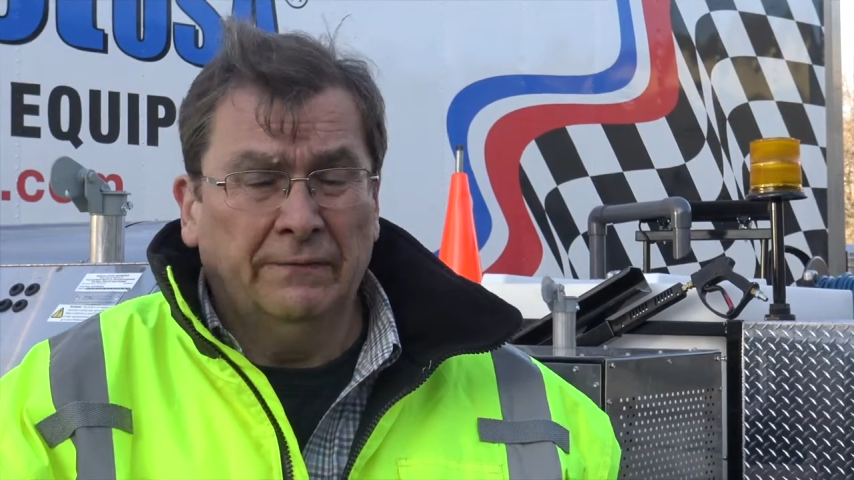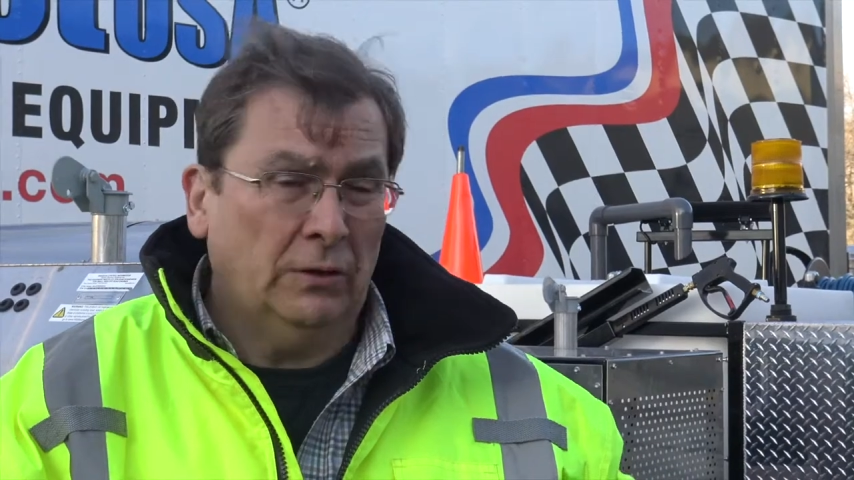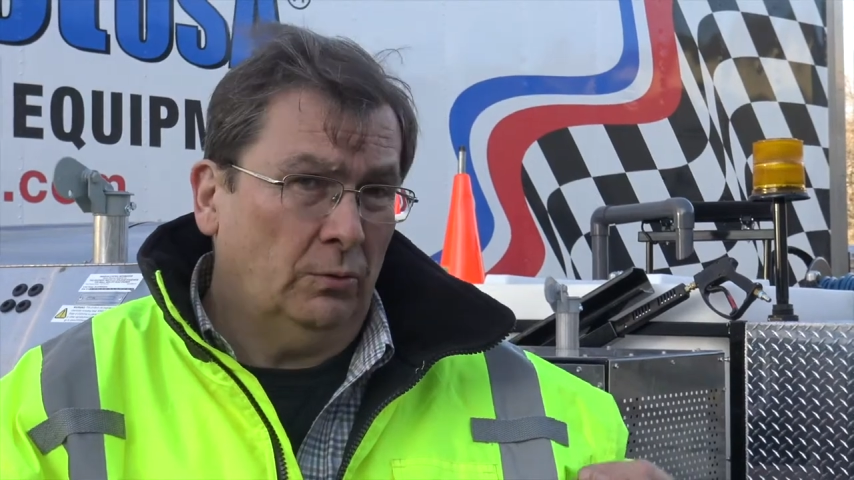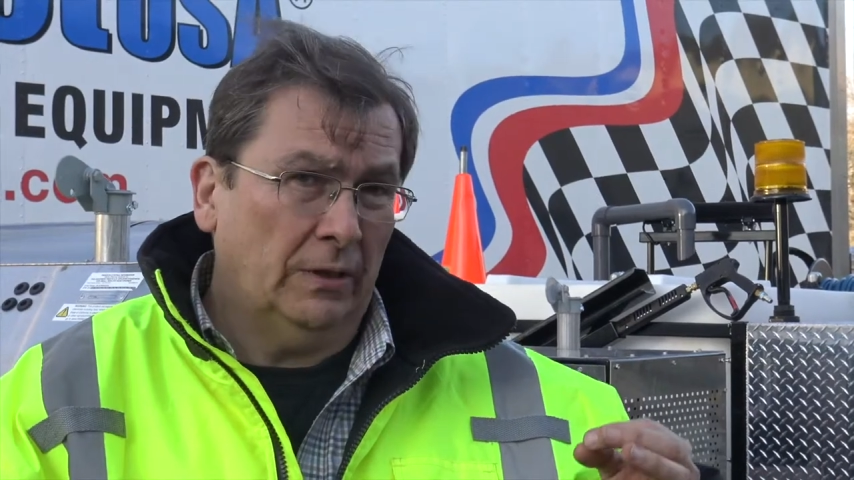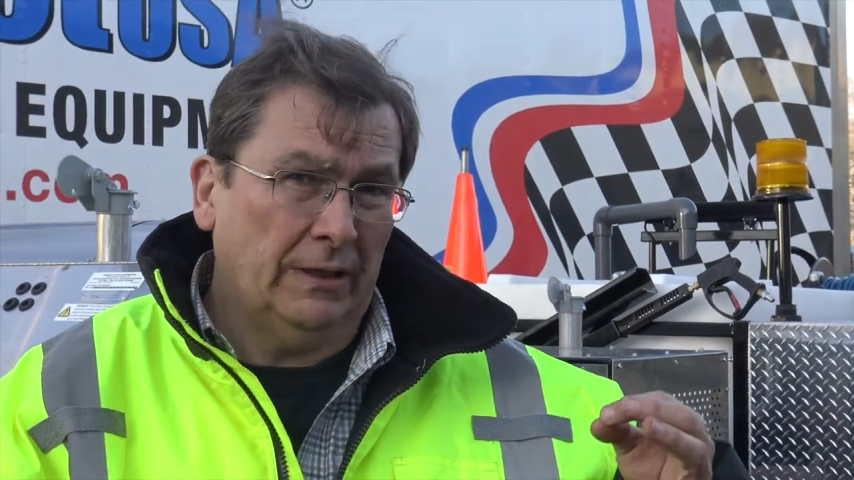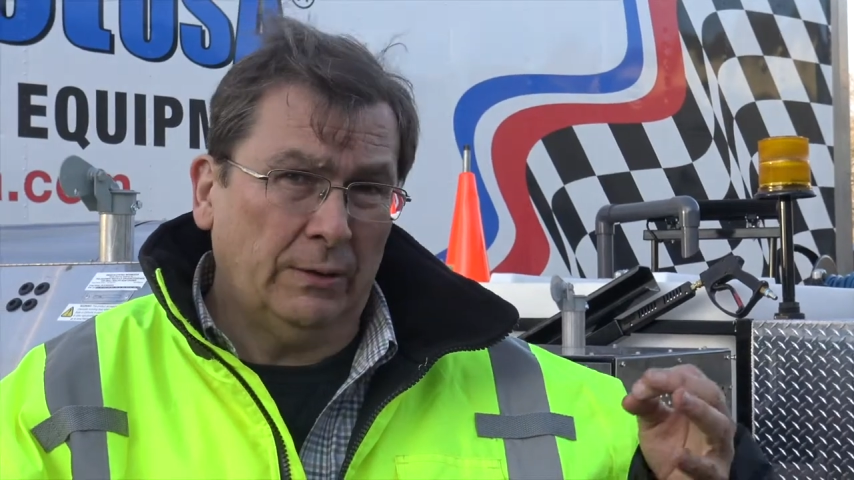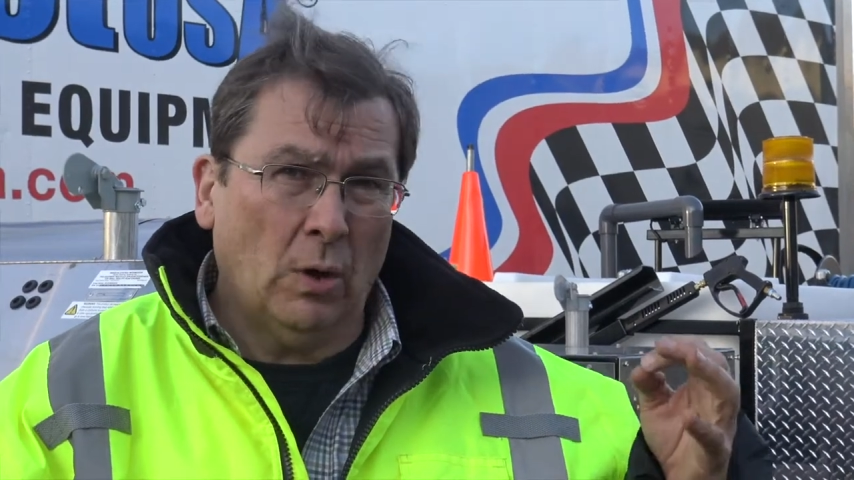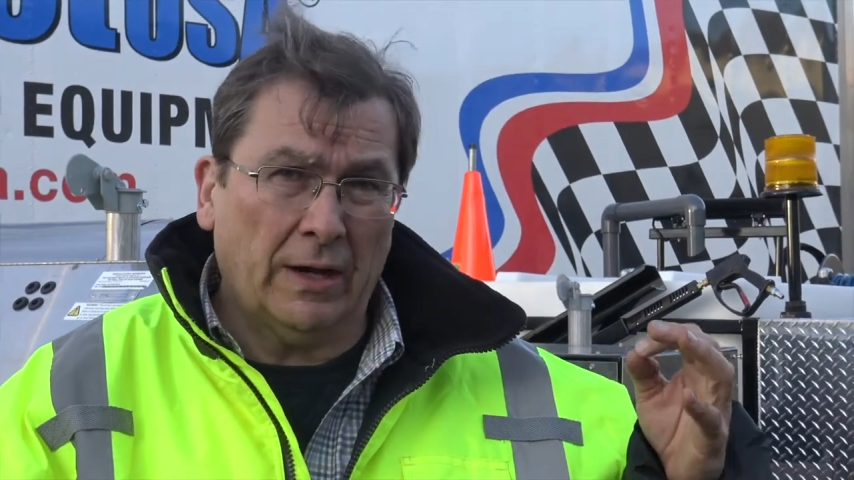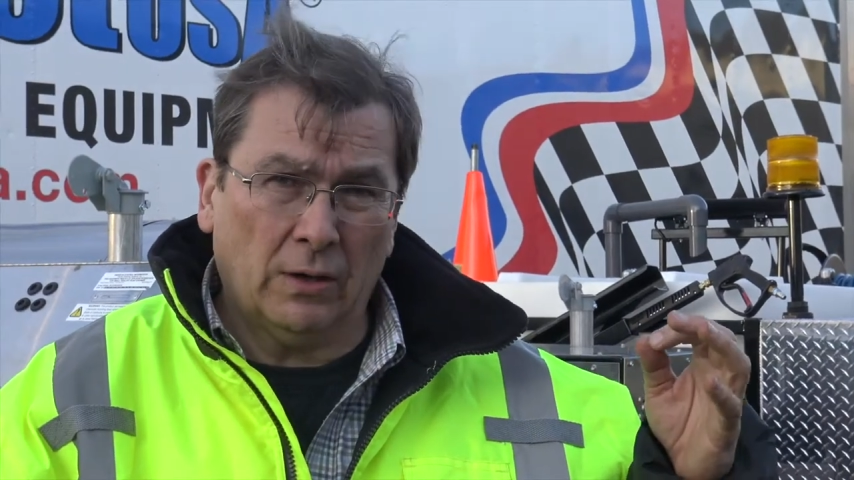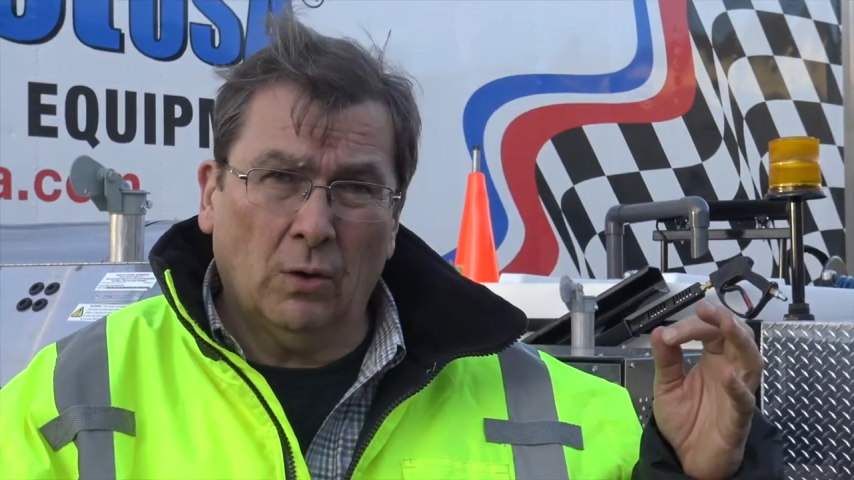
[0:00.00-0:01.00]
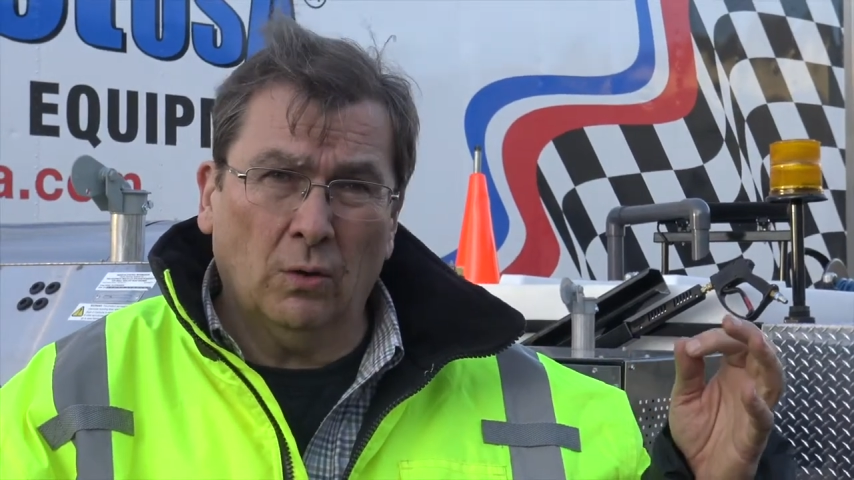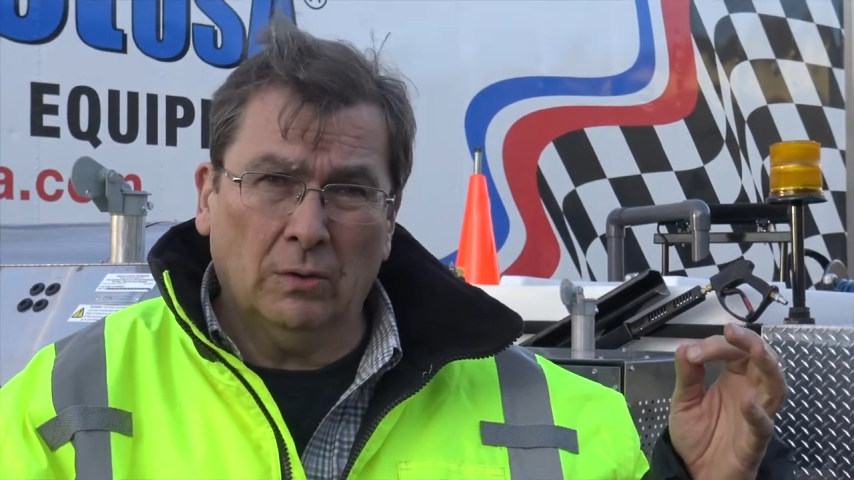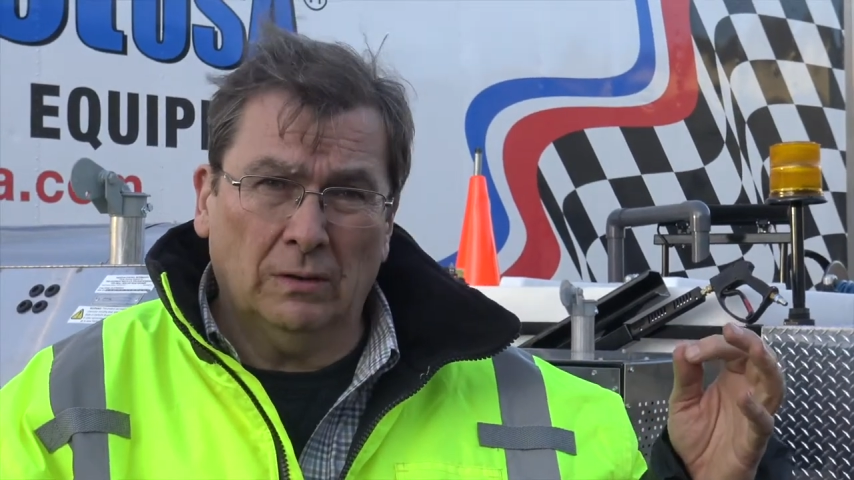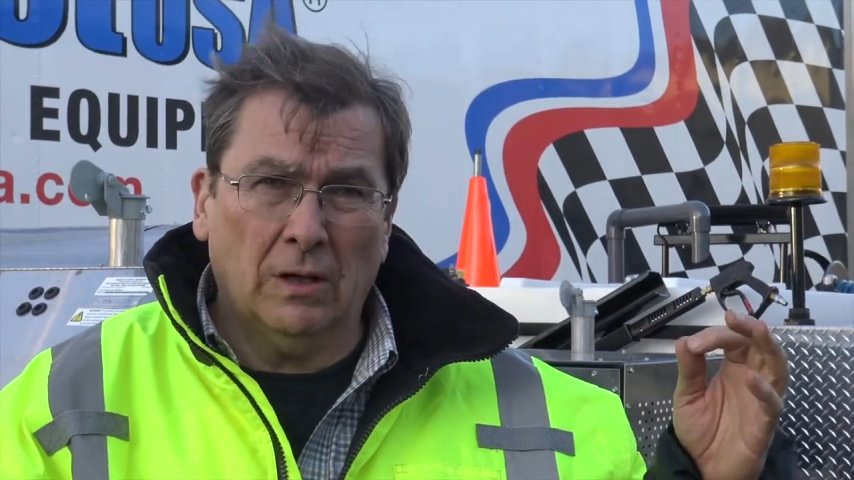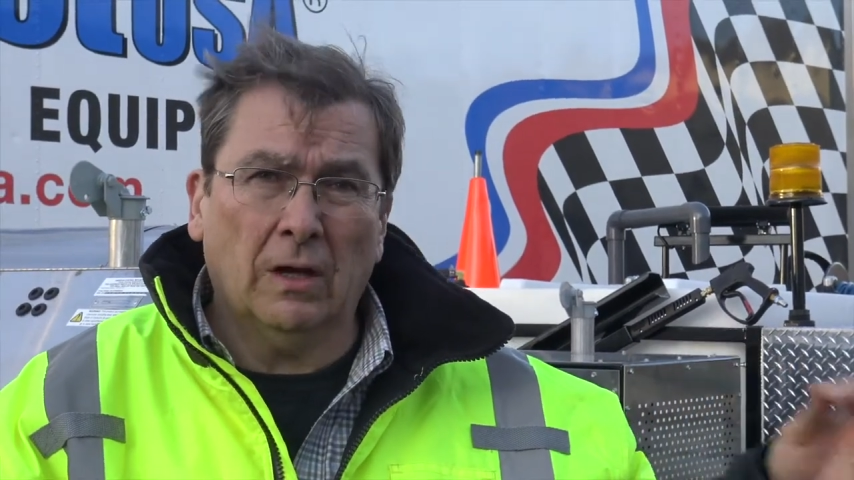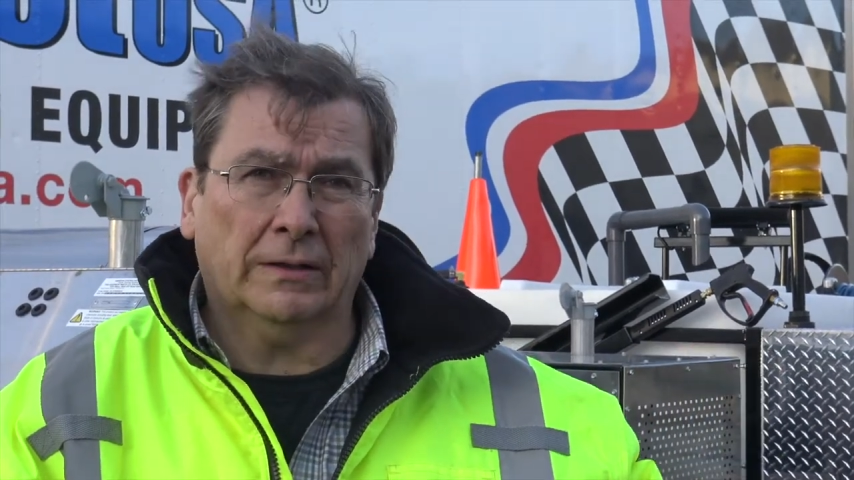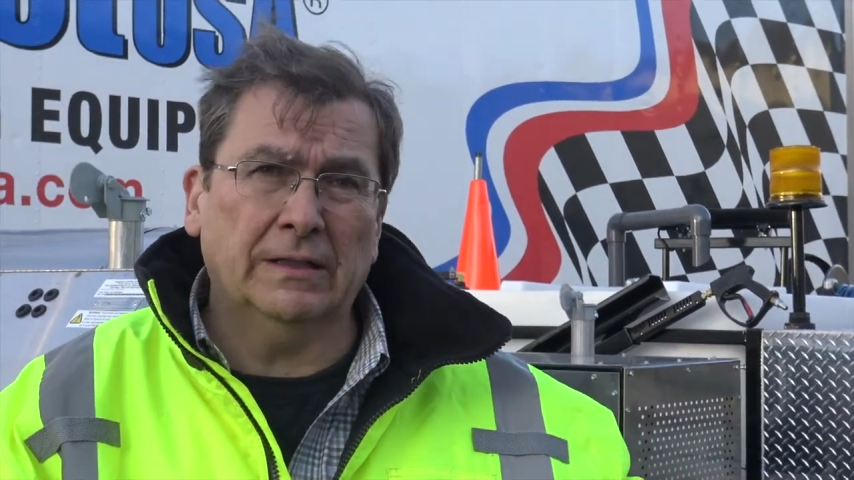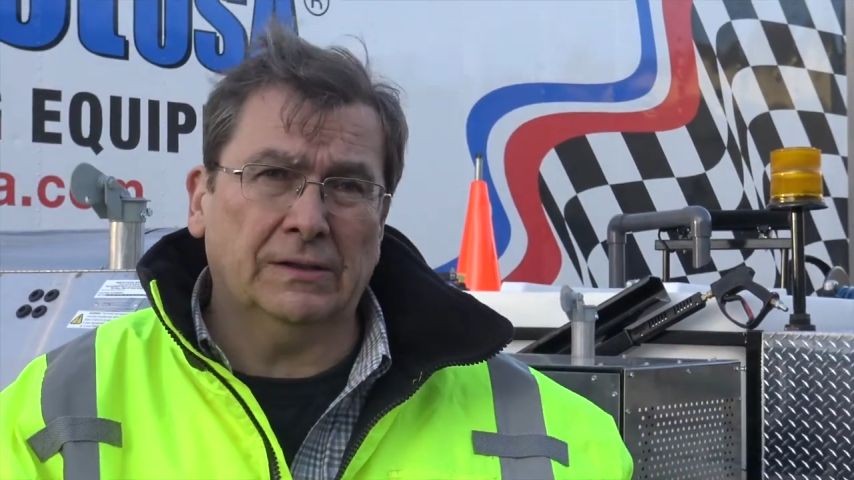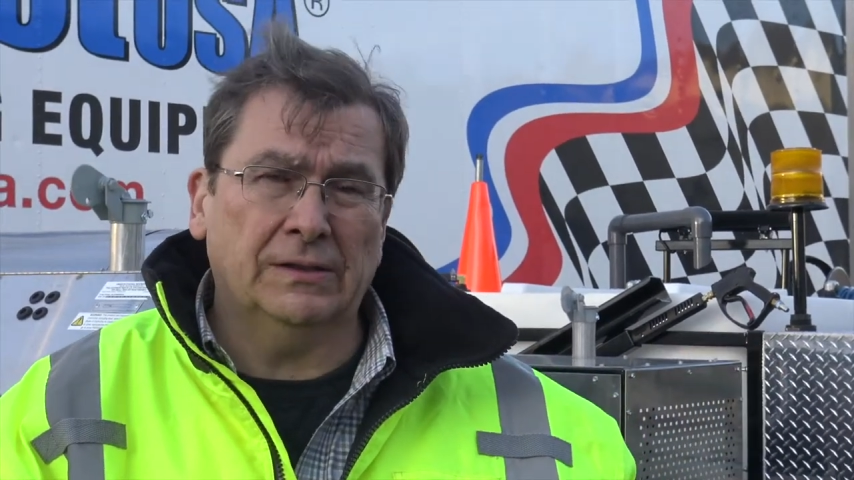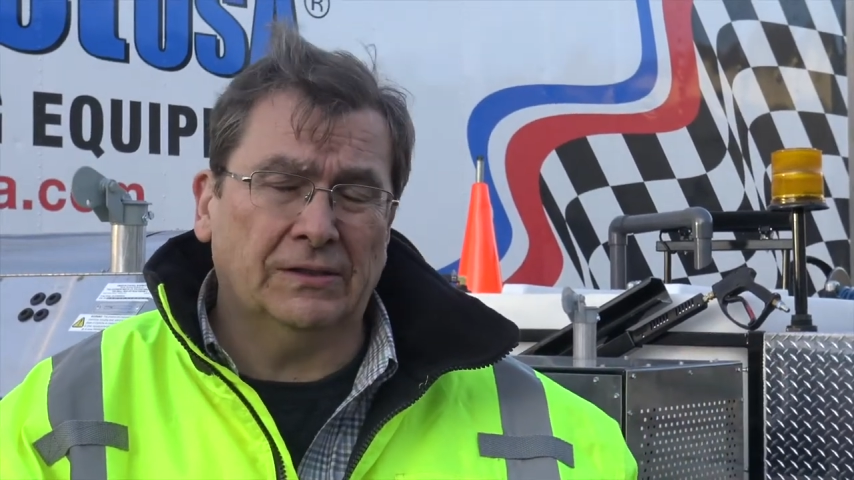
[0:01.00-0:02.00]
If you really want to go a long
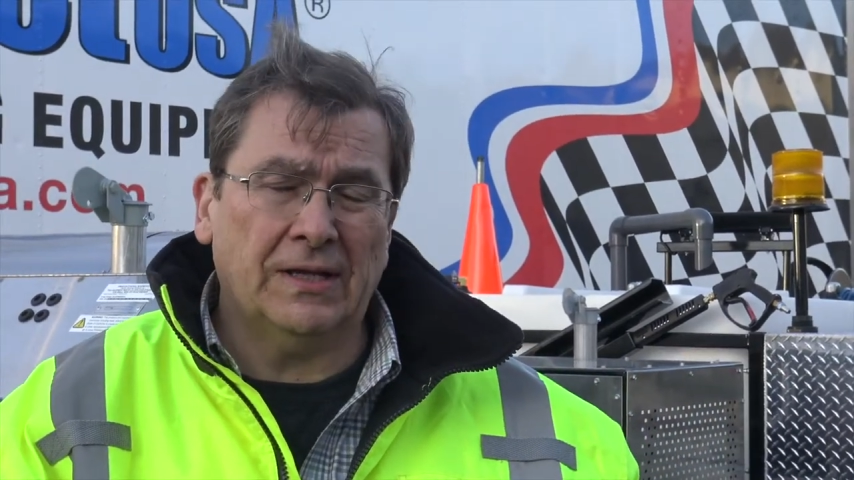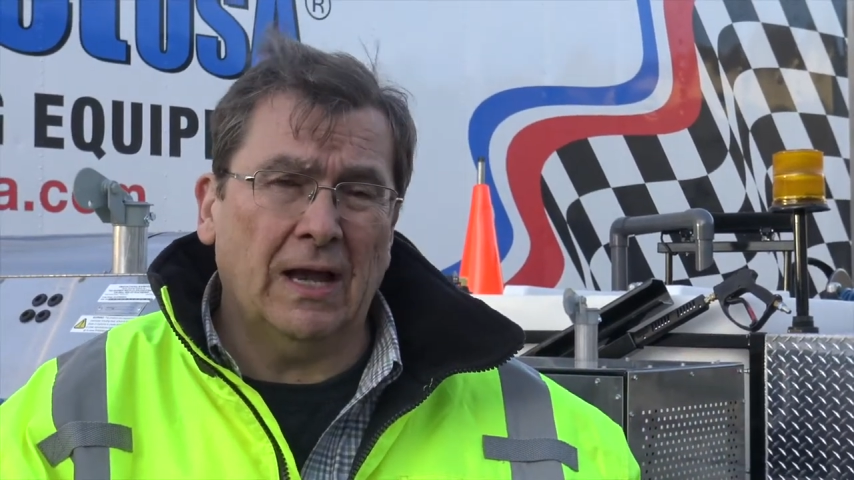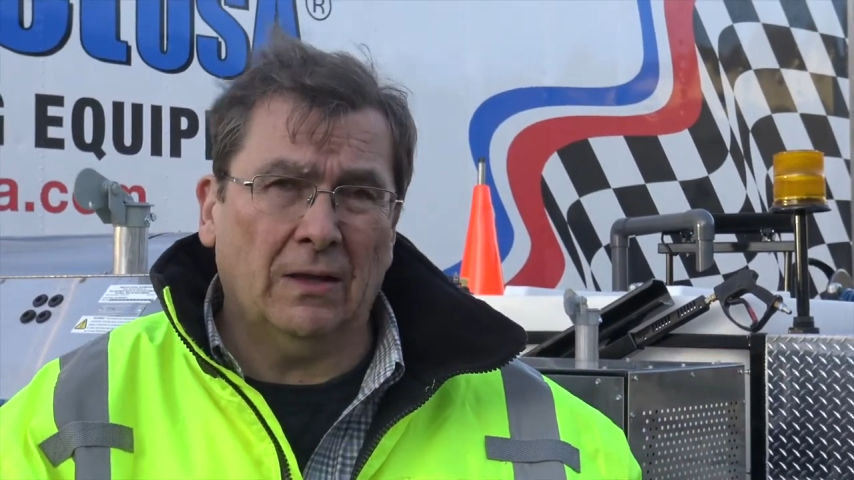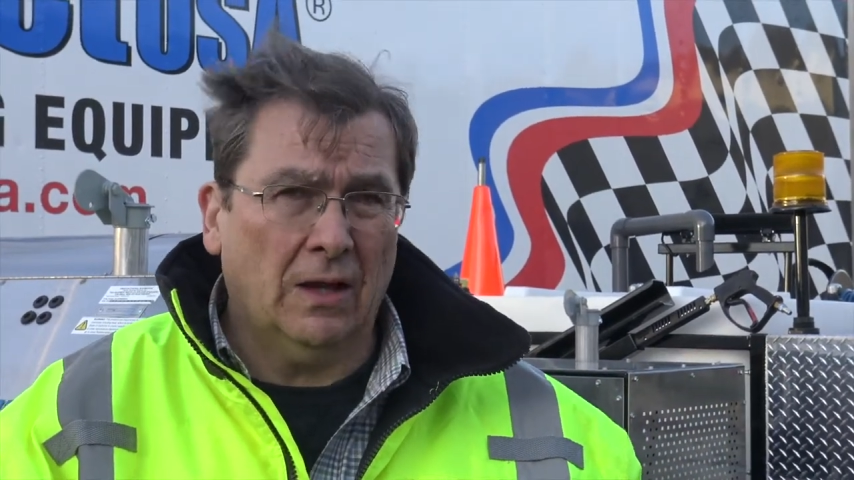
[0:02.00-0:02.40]
distance out,